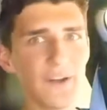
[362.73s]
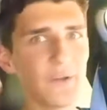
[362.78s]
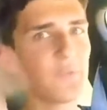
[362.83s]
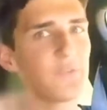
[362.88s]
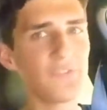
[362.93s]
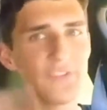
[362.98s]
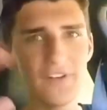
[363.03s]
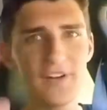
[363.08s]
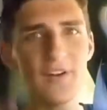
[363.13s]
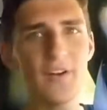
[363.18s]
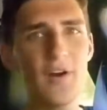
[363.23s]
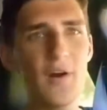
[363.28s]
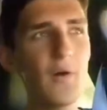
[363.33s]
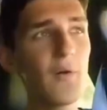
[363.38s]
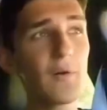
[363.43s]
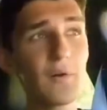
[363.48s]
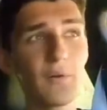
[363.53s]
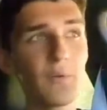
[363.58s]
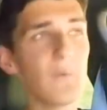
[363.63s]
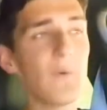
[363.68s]
know, 0
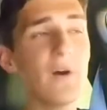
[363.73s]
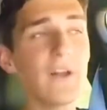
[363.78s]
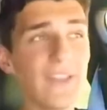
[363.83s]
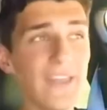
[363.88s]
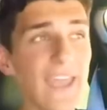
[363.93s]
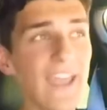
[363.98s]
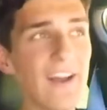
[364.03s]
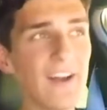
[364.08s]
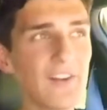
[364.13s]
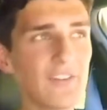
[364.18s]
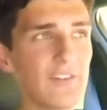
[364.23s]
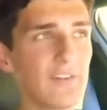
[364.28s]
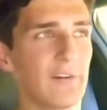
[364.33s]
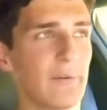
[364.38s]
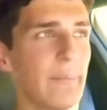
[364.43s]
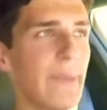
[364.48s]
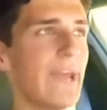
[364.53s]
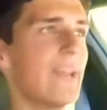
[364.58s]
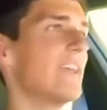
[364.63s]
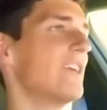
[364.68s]
or 1 character
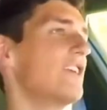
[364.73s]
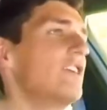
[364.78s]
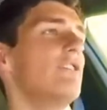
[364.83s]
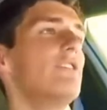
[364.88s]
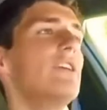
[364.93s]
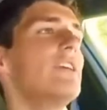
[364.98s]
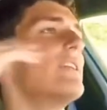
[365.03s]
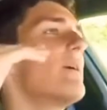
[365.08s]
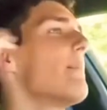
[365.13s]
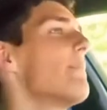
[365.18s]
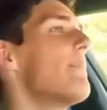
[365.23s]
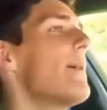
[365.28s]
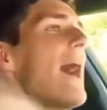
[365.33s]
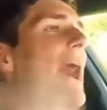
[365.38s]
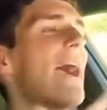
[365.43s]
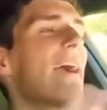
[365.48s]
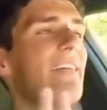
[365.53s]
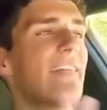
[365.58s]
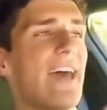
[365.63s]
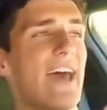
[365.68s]
remaining. You need to
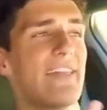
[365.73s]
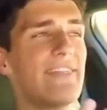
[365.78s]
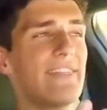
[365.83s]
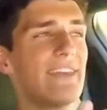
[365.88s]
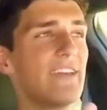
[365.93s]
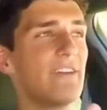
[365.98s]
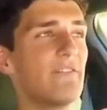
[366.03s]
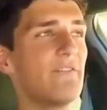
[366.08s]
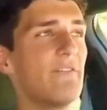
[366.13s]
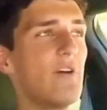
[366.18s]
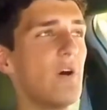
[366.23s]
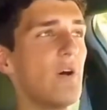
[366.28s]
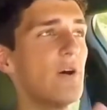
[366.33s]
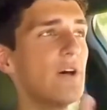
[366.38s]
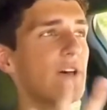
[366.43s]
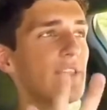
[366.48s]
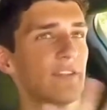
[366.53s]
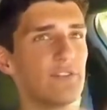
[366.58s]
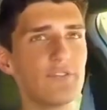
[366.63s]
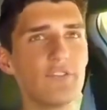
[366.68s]
pack that thing full.
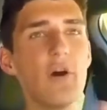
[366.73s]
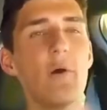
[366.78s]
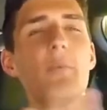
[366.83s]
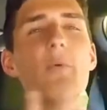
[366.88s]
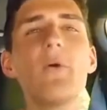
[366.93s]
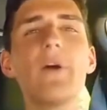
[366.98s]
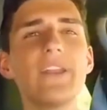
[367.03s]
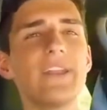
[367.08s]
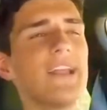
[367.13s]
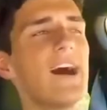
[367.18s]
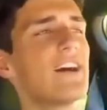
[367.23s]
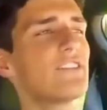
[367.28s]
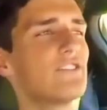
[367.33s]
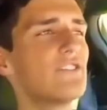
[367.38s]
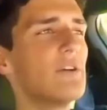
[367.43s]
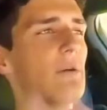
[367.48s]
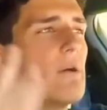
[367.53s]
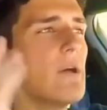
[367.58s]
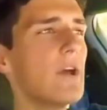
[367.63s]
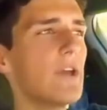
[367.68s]
There's no point not
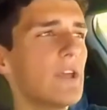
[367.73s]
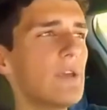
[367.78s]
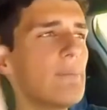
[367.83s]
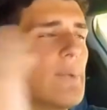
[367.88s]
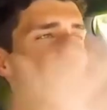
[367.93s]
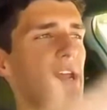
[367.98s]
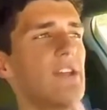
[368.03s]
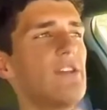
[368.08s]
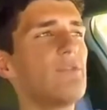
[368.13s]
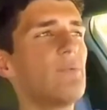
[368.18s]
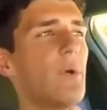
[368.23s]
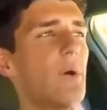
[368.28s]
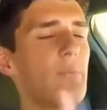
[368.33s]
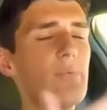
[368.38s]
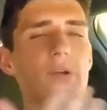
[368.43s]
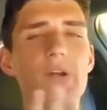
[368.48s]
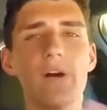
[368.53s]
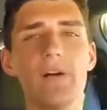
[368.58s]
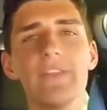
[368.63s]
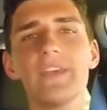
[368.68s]
to. You might as well
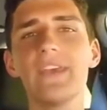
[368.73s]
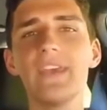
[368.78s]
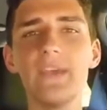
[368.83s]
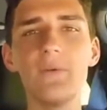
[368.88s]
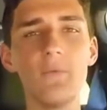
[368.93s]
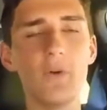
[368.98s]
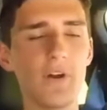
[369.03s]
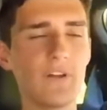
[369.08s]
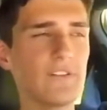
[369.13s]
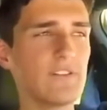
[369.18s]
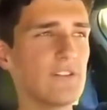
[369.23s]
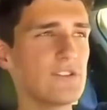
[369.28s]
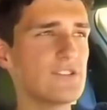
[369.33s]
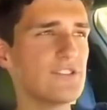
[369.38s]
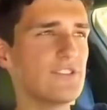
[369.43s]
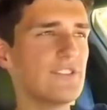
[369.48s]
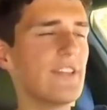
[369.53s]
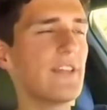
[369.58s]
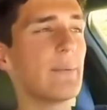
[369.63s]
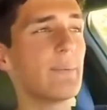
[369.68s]
put all the keyword
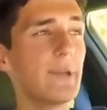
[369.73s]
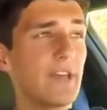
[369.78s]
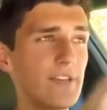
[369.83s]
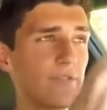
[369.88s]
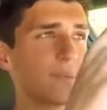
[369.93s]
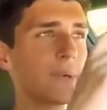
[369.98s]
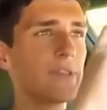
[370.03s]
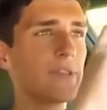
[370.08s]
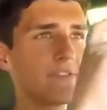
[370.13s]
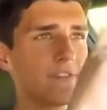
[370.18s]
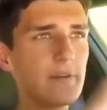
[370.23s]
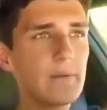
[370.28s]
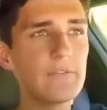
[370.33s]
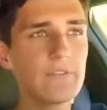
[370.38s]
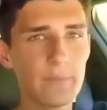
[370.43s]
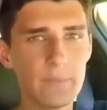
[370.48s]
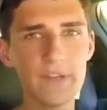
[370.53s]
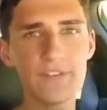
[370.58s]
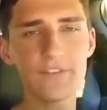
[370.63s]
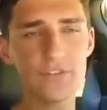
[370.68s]
searches in there, because when
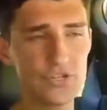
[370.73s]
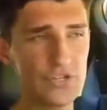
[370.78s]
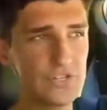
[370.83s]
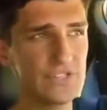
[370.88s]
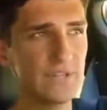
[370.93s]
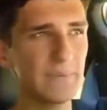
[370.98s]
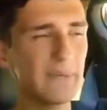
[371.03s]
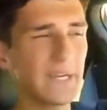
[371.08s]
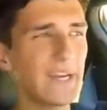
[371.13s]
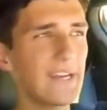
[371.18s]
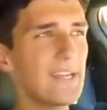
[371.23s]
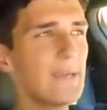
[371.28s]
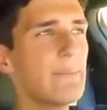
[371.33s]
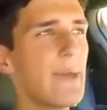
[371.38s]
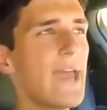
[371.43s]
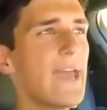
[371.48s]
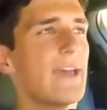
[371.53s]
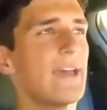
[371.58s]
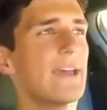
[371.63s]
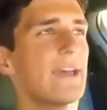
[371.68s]
somebody searches something on
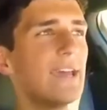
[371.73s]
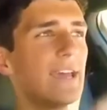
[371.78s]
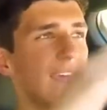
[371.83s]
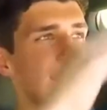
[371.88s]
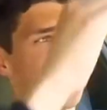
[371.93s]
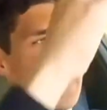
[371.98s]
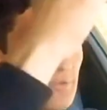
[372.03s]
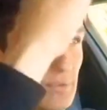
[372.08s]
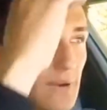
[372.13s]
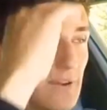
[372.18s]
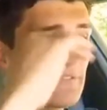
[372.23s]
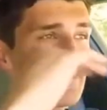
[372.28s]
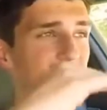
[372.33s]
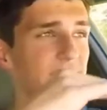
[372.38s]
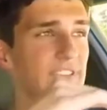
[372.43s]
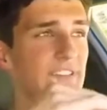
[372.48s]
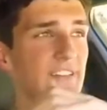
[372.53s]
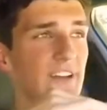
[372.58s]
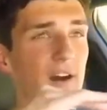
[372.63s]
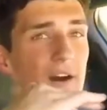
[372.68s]
eBay, it is
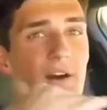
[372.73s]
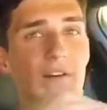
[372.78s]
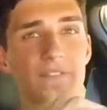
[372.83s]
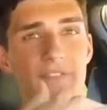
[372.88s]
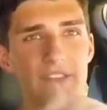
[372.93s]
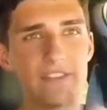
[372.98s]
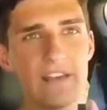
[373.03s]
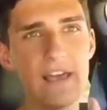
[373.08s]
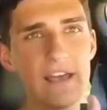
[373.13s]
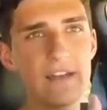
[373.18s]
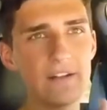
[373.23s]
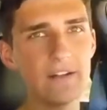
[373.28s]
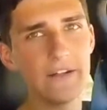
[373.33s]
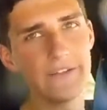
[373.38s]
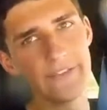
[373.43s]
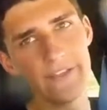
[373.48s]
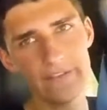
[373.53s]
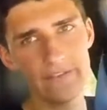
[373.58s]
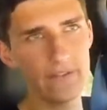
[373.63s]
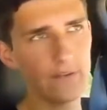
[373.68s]
referencing off the title,
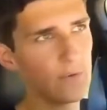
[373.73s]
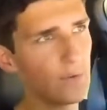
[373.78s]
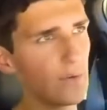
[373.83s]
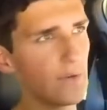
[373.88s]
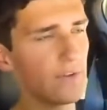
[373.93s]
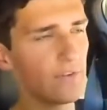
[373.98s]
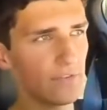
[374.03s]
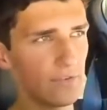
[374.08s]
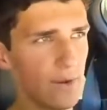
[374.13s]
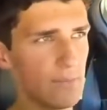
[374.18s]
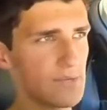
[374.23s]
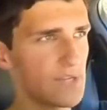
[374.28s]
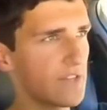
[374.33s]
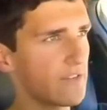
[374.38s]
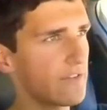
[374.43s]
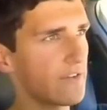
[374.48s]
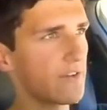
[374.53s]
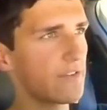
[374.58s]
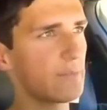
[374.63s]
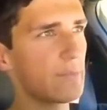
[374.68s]
unless they do a description
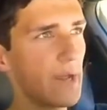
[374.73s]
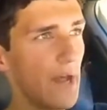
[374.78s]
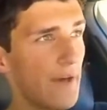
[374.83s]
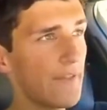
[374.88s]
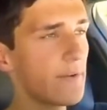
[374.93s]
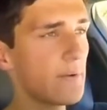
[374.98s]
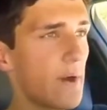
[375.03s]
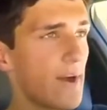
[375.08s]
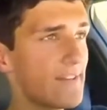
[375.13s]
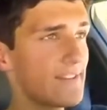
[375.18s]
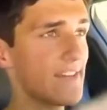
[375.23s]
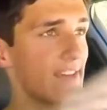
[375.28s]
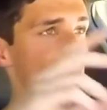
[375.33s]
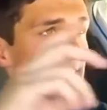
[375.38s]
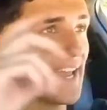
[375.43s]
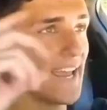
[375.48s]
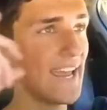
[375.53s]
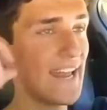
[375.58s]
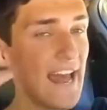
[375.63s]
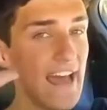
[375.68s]
search. But otherwise,
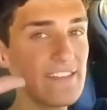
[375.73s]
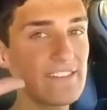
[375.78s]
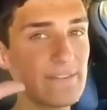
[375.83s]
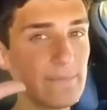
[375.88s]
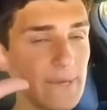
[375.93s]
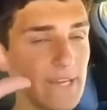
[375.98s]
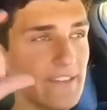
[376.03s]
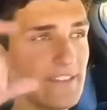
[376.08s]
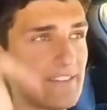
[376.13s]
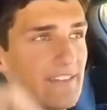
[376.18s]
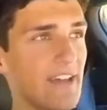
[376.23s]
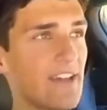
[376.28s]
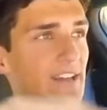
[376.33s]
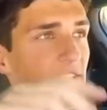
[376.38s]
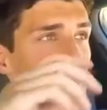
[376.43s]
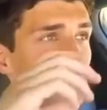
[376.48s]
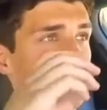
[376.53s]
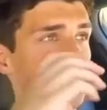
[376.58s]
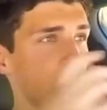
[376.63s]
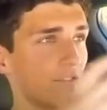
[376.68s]
it has to be in the
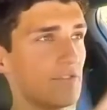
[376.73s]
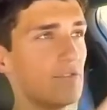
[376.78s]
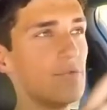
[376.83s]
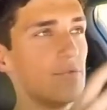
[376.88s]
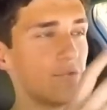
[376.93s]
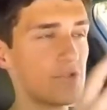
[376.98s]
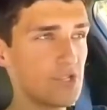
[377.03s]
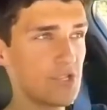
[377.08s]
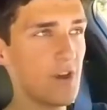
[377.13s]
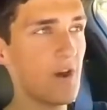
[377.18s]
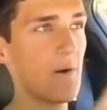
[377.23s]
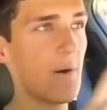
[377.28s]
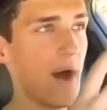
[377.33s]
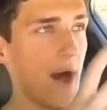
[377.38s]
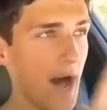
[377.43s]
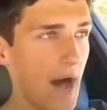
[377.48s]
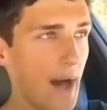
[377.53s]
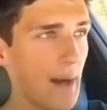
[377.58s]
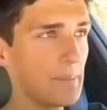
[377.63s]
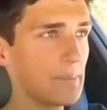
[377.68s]
title to show
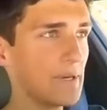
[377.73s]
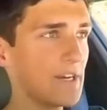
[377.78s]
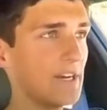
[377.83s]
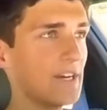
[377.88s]
up.